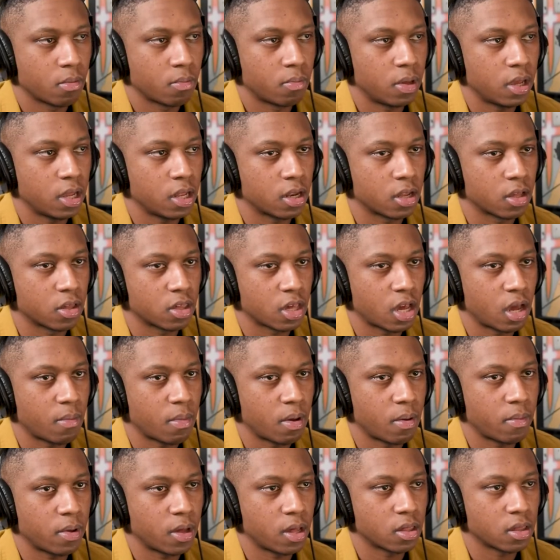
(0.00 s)
Pig then shot
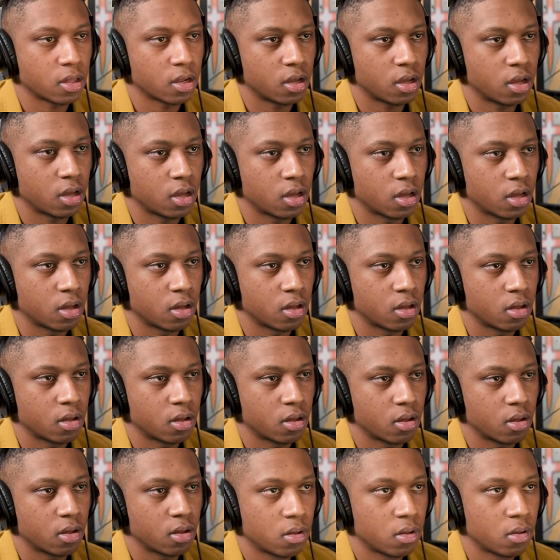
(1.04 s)
my mans in the head.
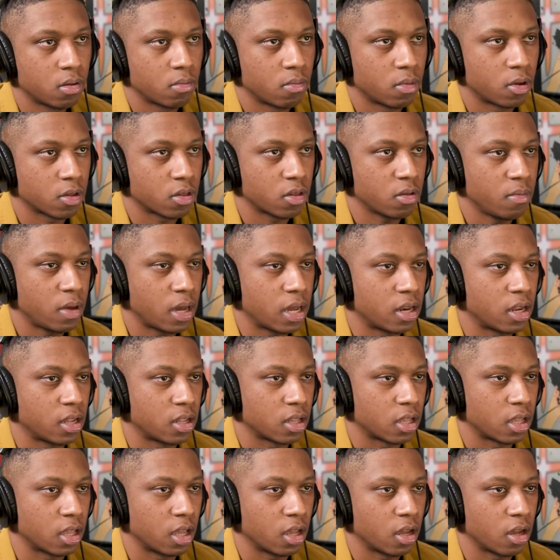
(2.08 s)
Bro, somebody need
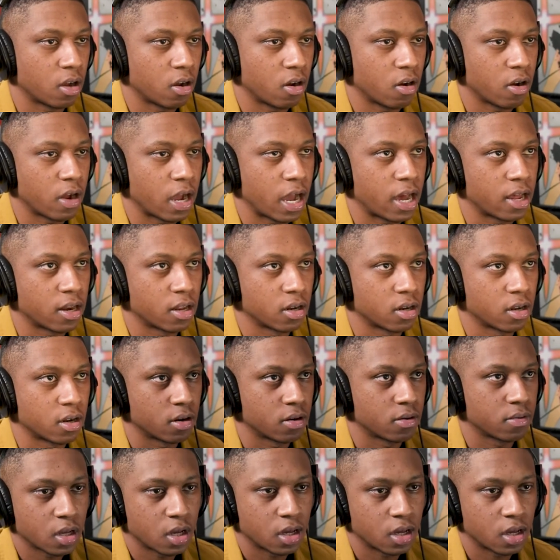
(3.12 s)
to get her out of there.